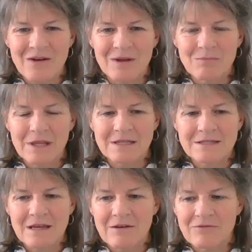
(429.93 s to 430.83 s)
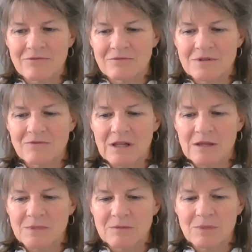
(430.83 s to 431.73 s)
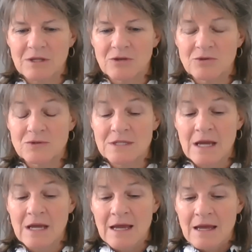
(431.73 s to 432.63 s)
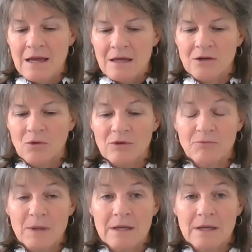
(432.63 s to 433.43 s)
implants have developed and been used. We've